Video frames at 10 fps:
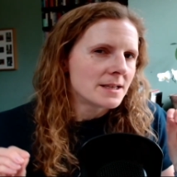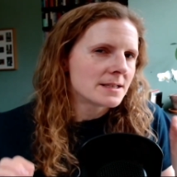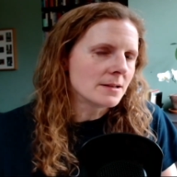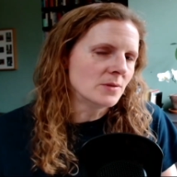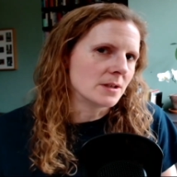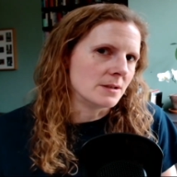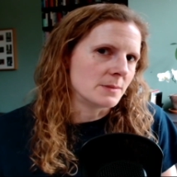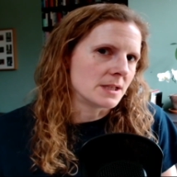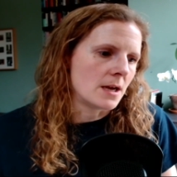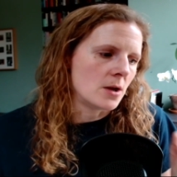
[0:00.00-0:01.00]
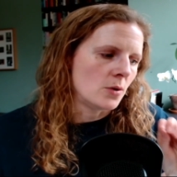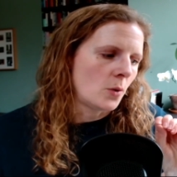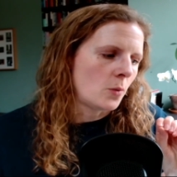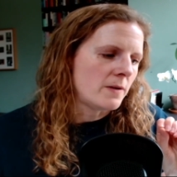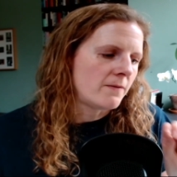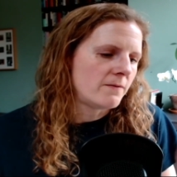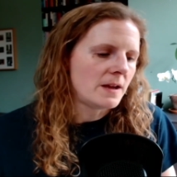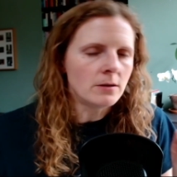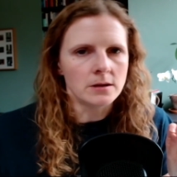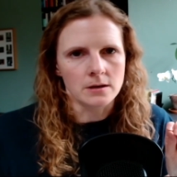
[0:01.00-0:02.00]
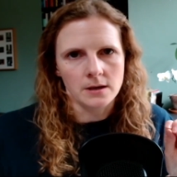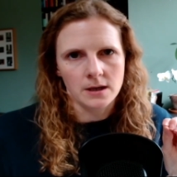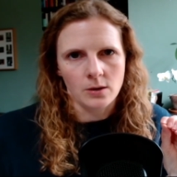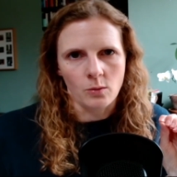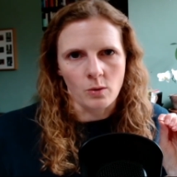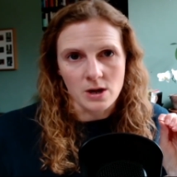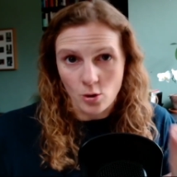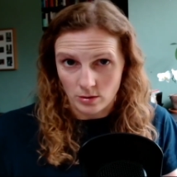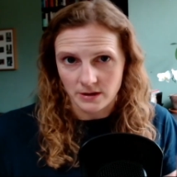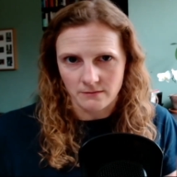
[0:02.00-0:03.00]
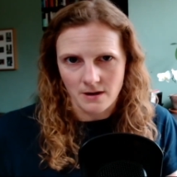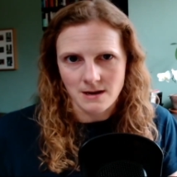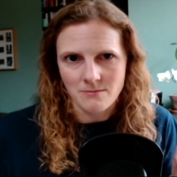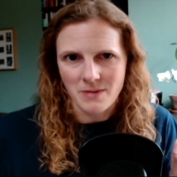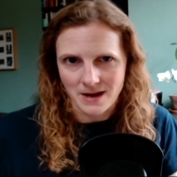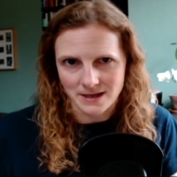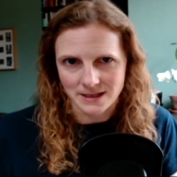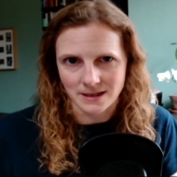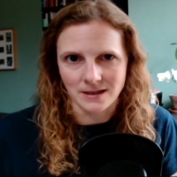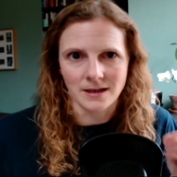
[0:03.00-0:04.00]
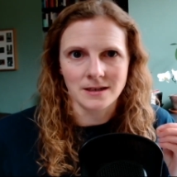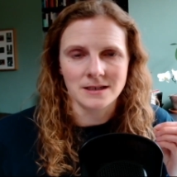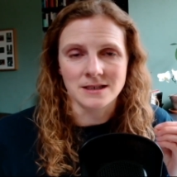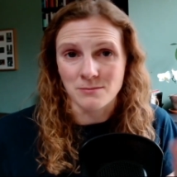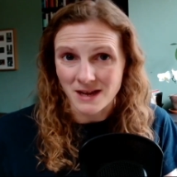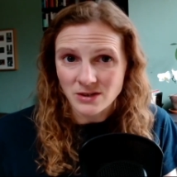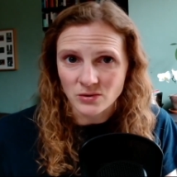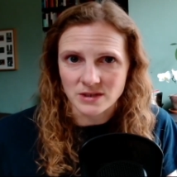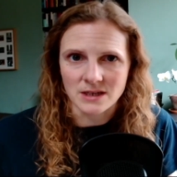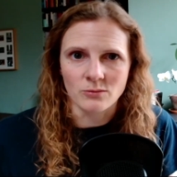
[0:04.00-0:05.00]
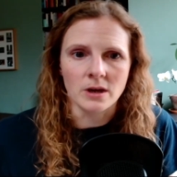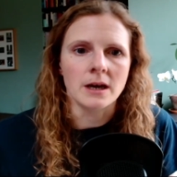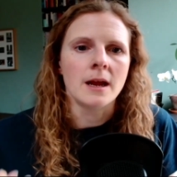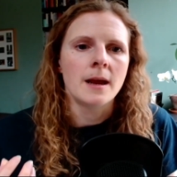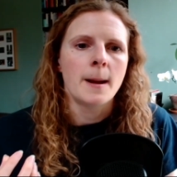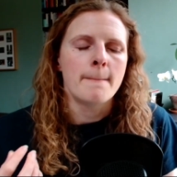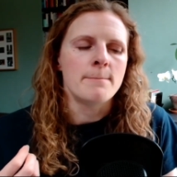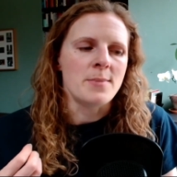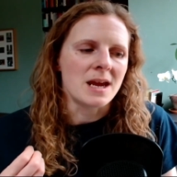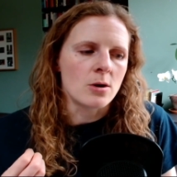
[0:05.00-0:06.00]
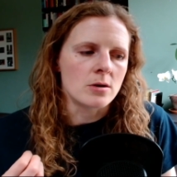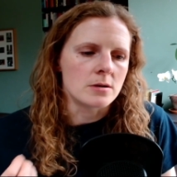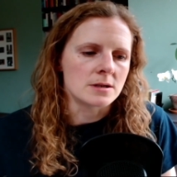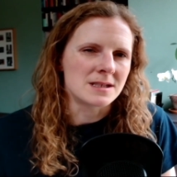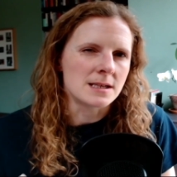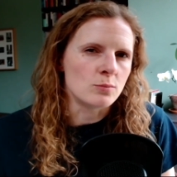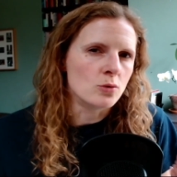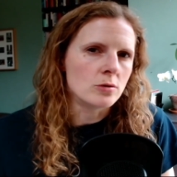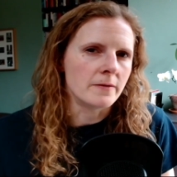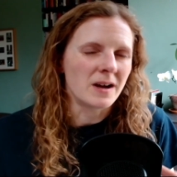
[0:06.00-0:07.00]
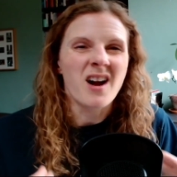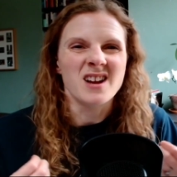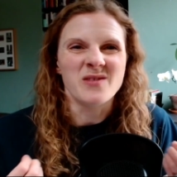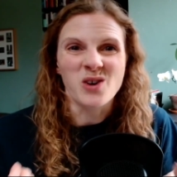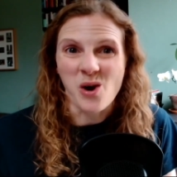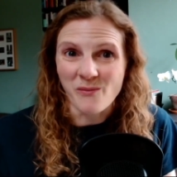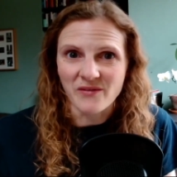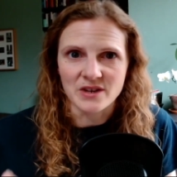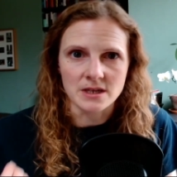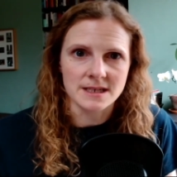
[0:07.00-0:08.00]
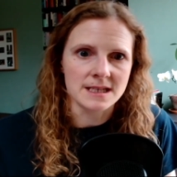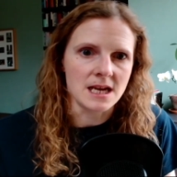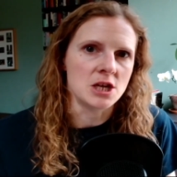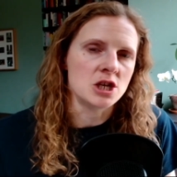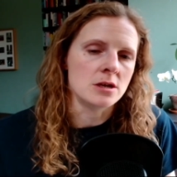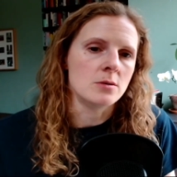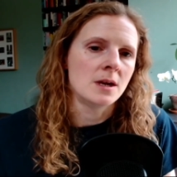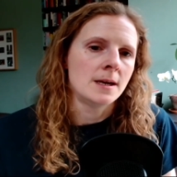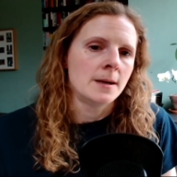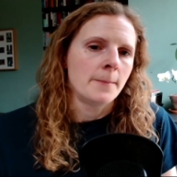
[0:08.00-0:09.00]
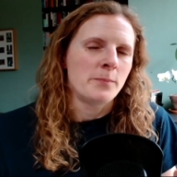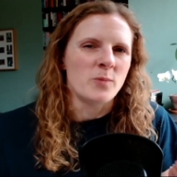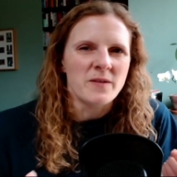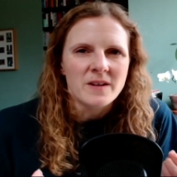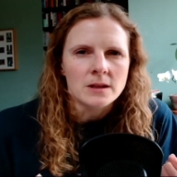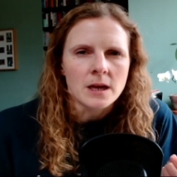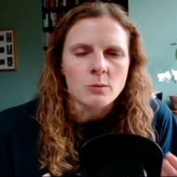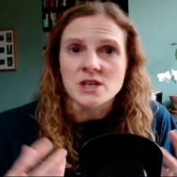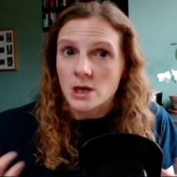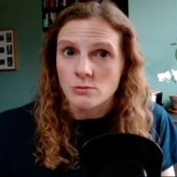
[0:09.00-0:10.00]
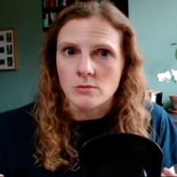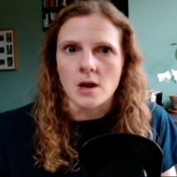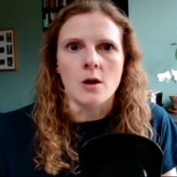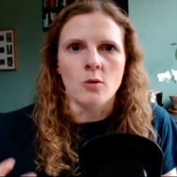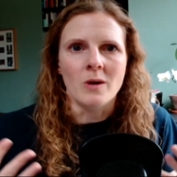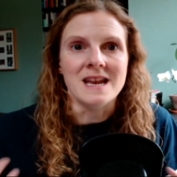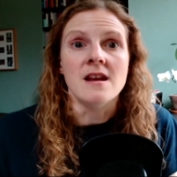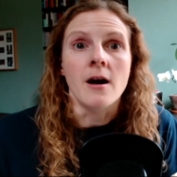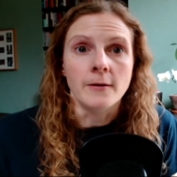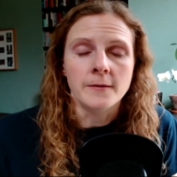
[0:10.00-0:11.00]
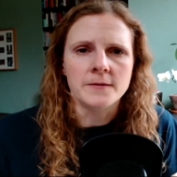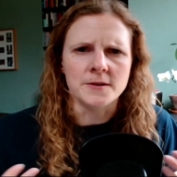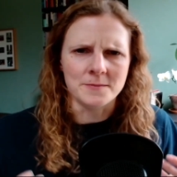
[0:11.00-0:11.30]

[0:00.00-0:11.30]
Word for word: Sometimes though, we feel like we're not the right person to mentor someone because there's more of a kind of confidence issue. We feel like we don't know enough